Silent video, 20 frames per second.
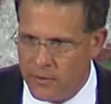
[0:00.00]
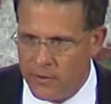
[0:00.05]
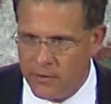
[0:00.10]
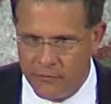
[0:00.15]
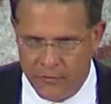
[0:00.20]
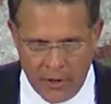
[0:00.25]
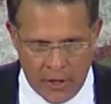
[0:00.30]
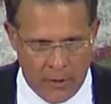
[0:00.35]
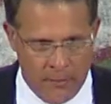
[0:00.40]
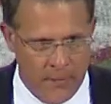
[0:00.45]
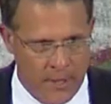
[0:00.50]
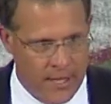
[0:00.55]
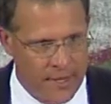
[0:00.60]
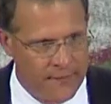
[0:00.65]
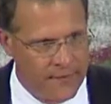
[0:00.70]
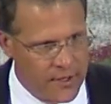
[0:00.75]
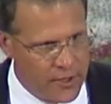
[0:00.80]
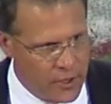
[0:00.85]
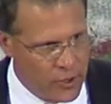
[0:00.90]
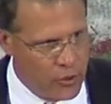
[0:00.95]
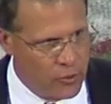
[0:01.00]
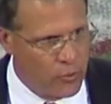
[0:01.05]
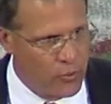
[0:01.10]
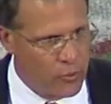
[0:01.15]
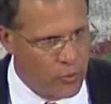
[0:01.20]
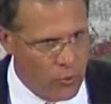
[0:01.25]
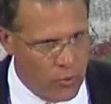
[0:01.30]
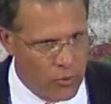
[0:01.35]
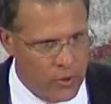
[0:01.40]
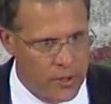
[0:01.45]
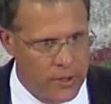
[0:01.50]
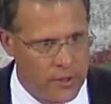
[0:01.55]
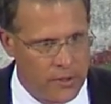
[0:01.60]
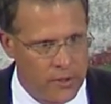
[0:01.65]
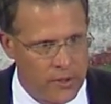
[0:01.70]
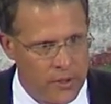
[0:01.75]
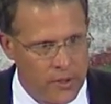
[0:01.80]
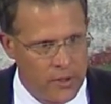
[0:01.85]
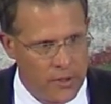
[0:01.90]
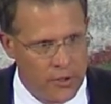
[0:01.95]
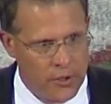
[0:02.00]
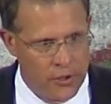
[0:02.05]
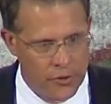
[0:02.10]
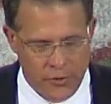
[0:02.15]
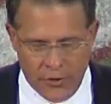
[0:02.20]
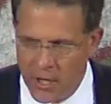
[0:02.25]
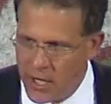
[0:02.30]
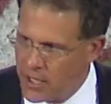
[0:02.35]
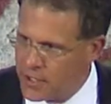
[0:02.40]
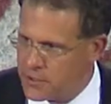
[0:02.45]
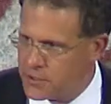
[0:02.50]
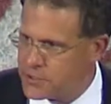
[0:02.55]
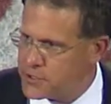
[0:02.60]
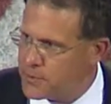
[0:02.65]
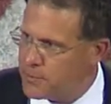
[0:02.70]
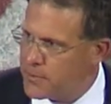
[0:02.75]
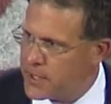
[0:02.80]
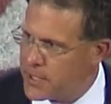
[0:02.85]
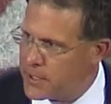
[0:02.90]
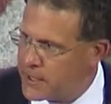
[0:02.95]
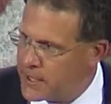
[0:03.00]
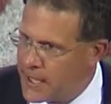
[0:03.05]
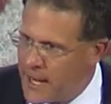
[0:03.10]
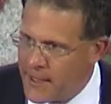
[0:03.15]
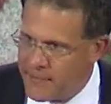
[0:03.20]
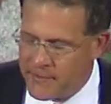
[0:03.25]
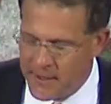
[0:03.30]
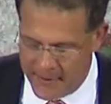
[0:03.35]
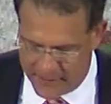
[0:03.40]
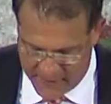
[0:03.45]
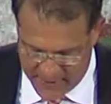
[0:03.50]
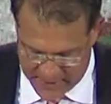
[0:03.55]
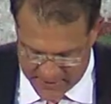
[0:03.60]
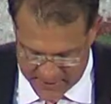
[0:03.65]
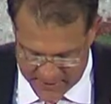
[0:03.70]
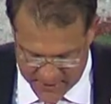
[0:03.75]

of young man that you would want your daughters to marry, and I think that